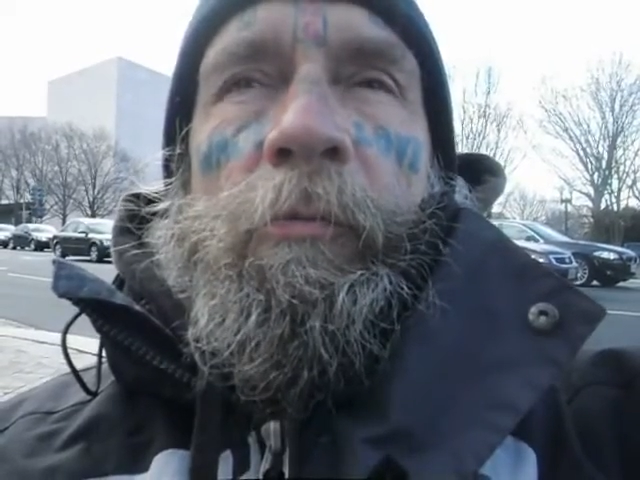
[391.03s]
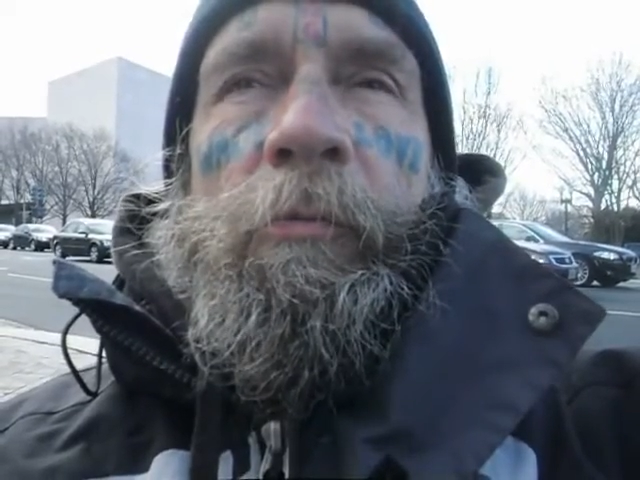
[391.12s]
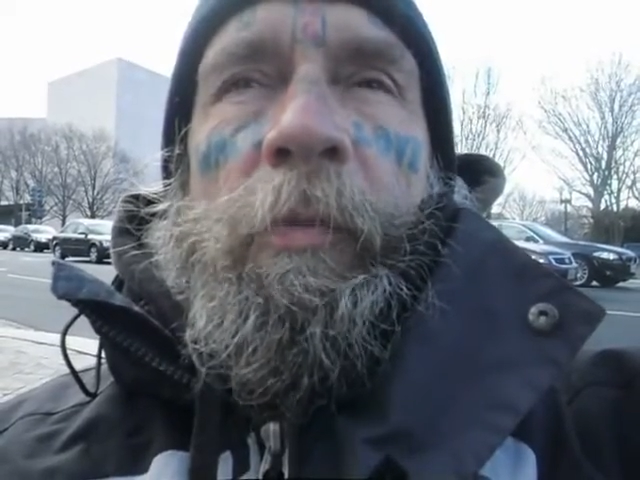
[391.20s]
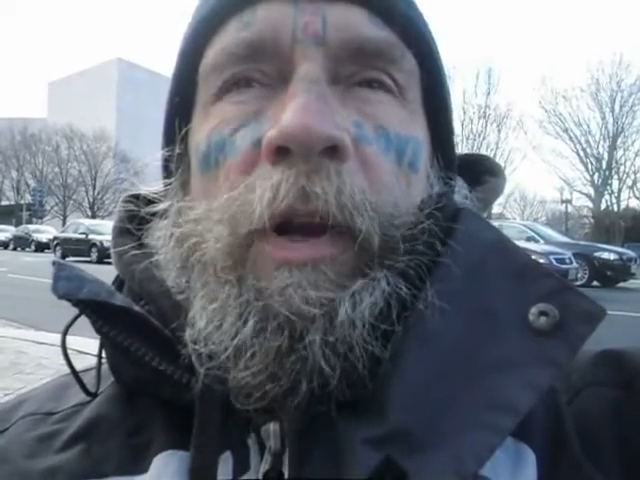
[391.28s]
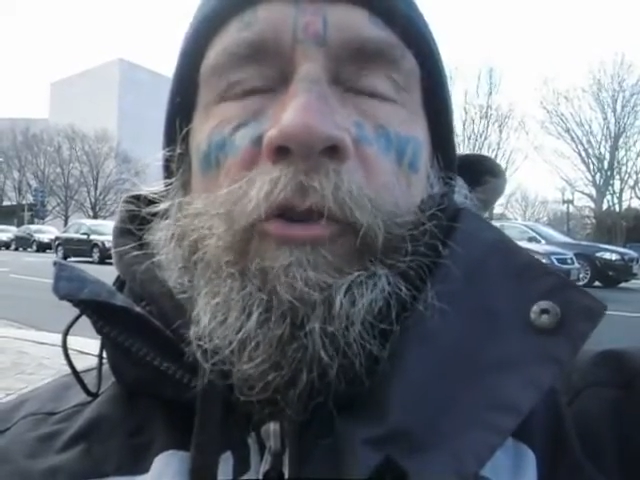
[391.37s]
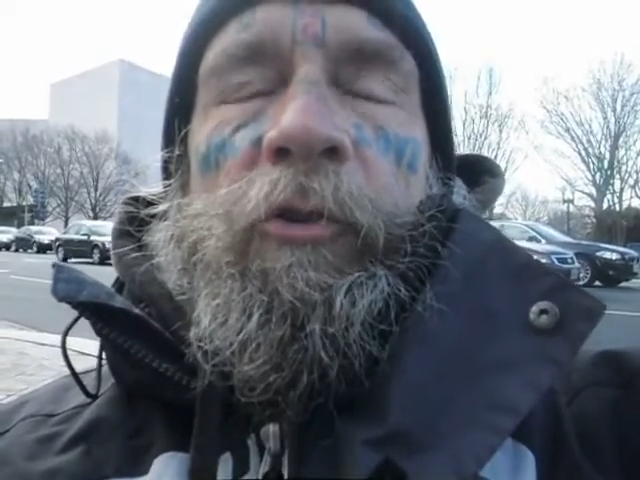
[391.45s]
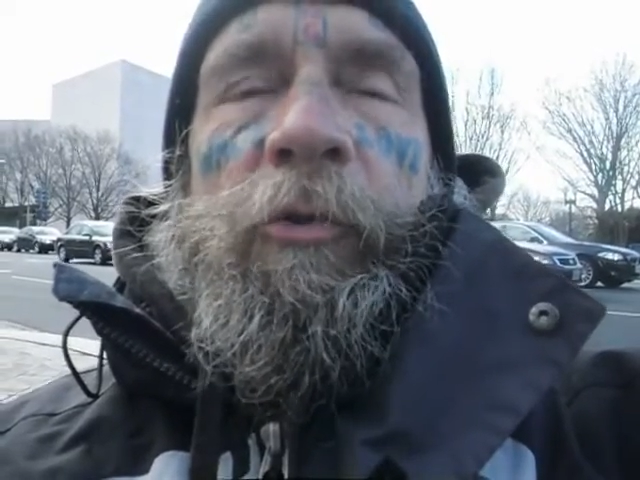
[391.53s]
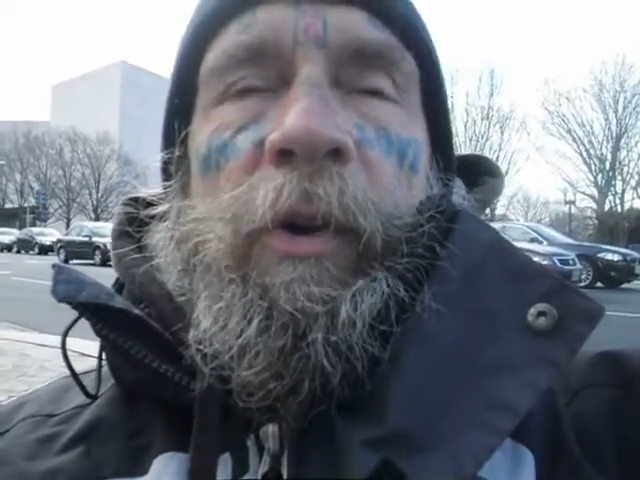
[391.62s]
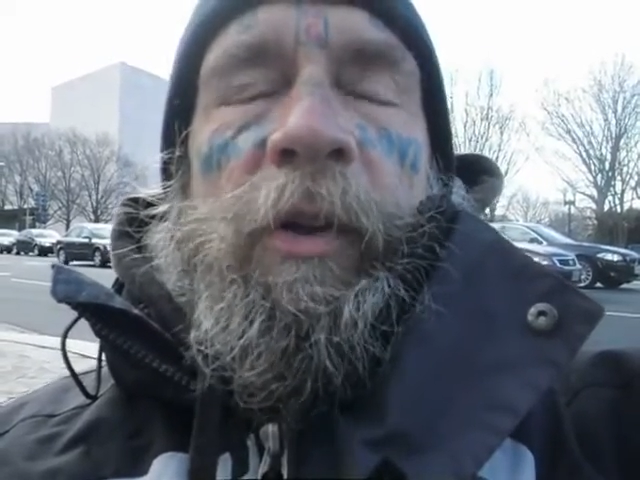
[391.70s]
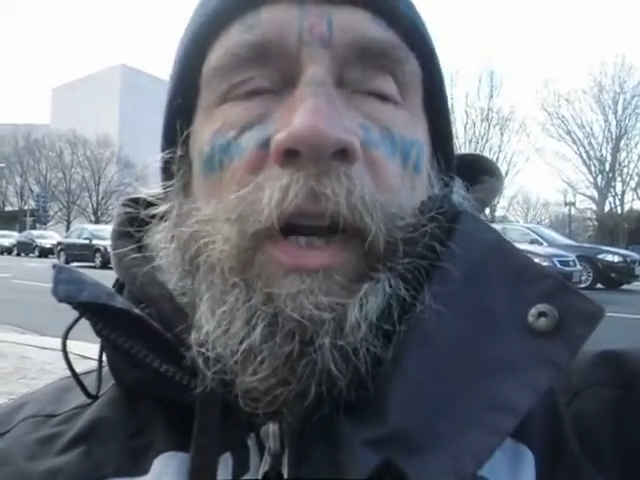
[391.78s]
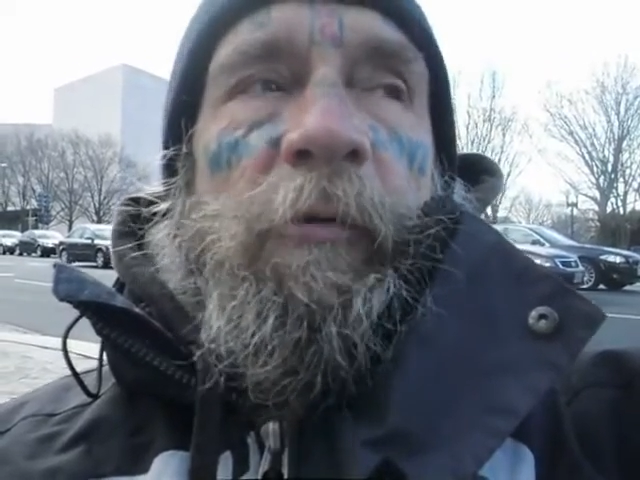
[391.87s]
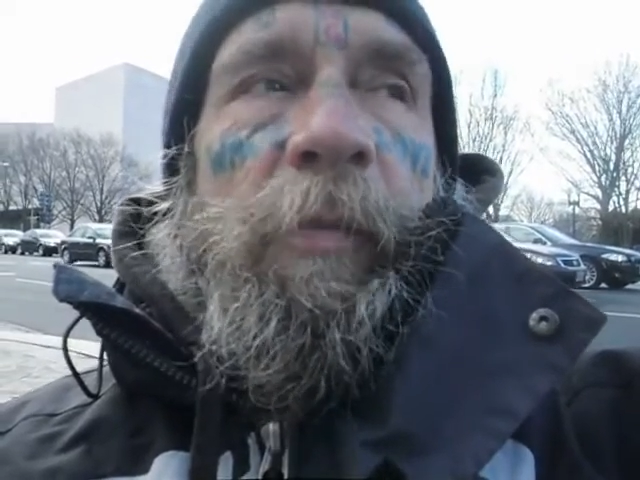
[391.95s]
ministry
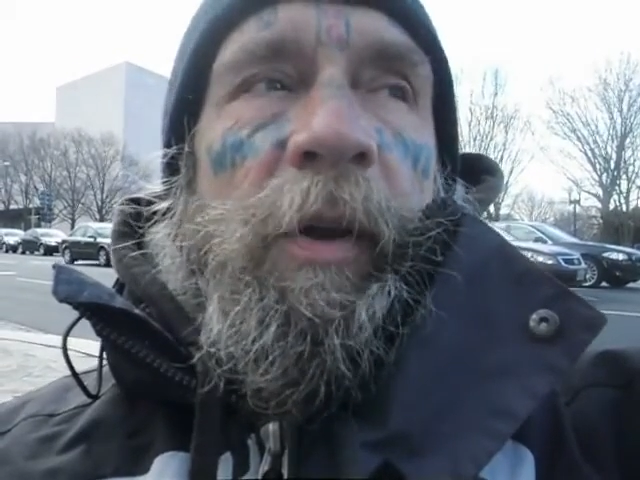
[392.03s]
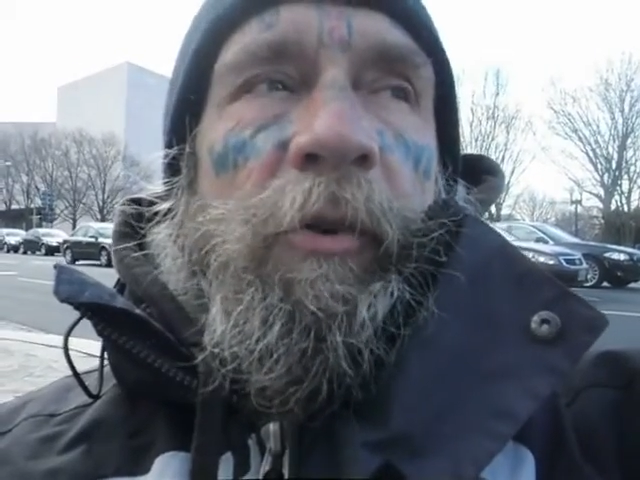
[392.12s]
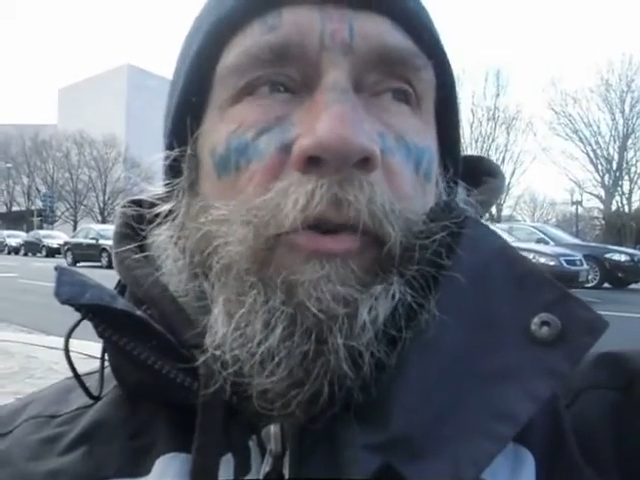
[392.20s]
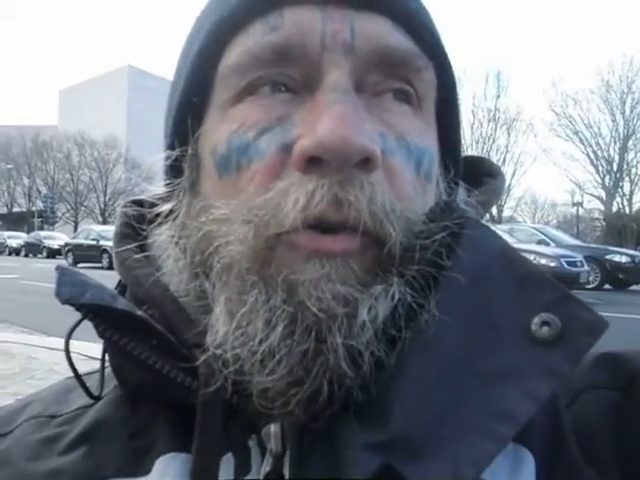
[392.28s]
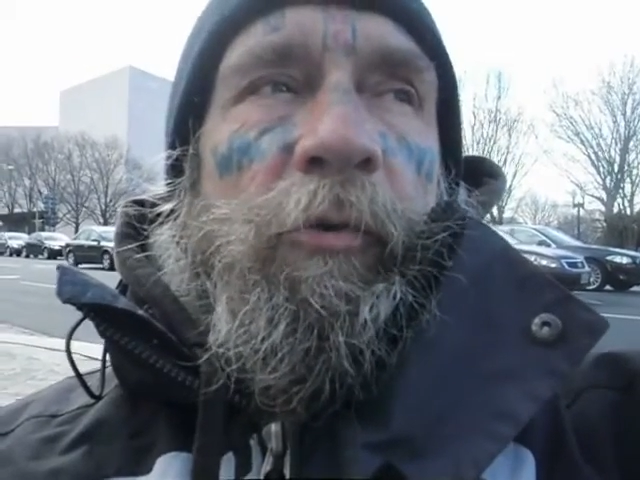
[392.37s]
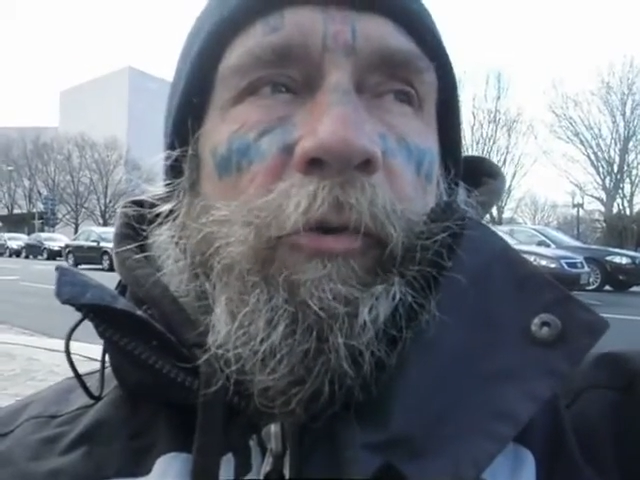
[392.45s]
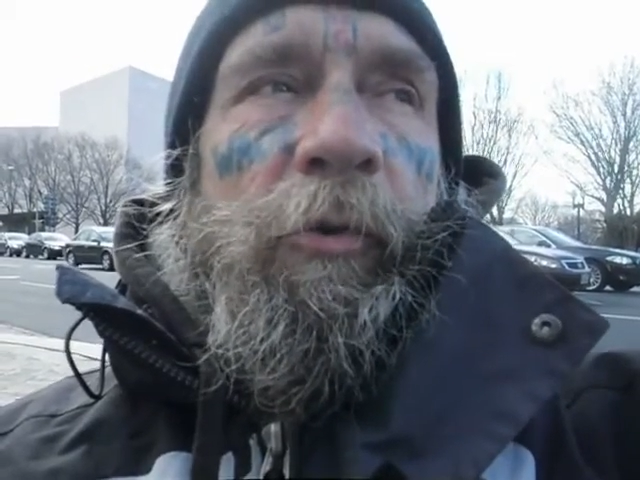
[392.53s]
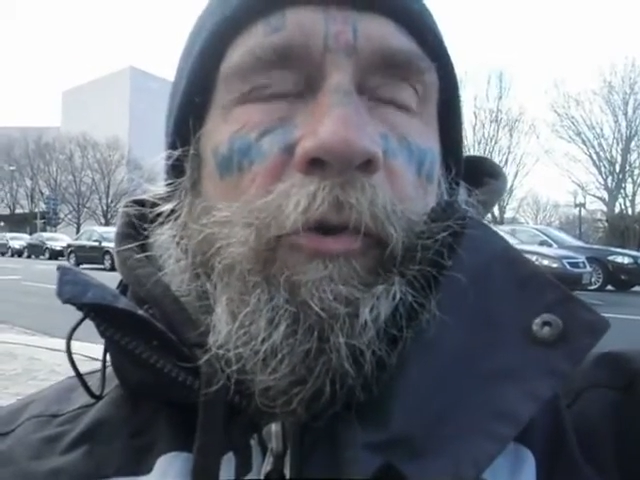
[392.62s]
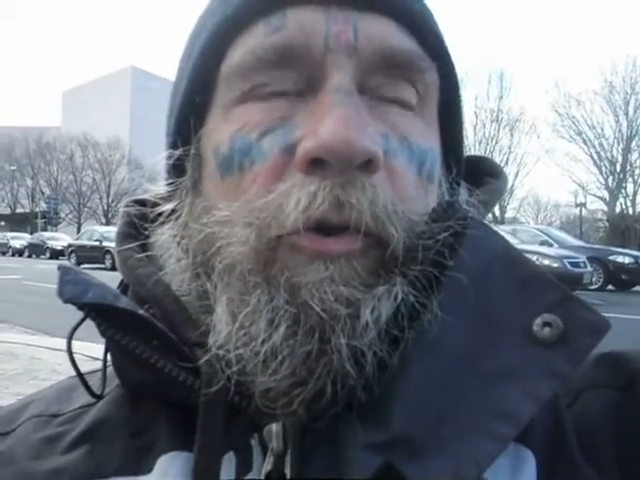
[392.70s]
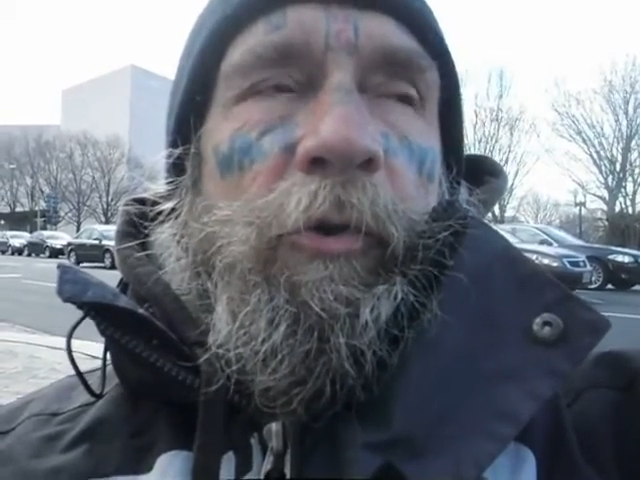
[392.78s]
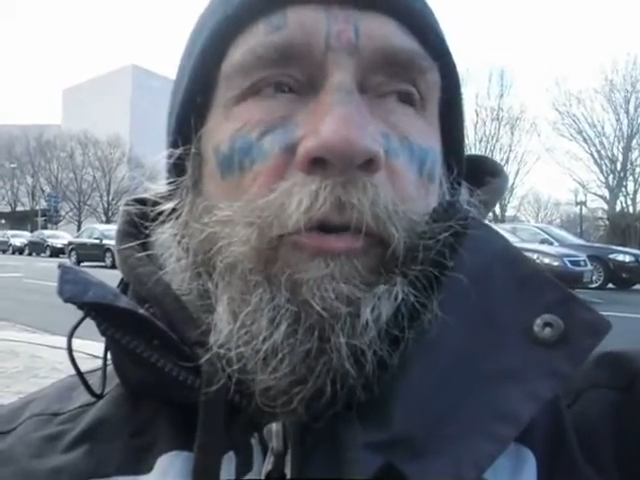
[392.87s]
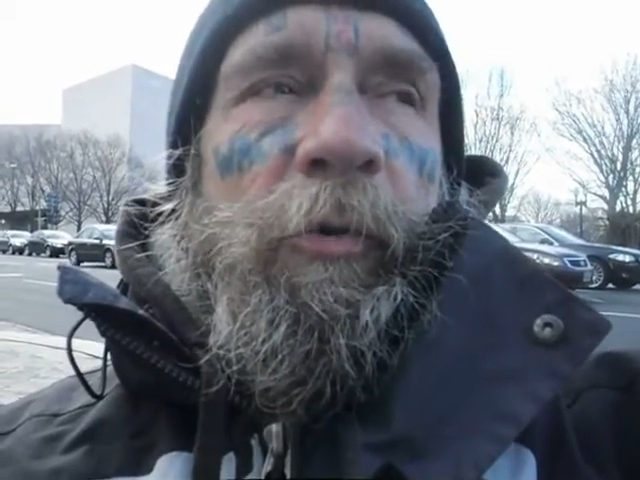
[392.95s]
that I've been to two or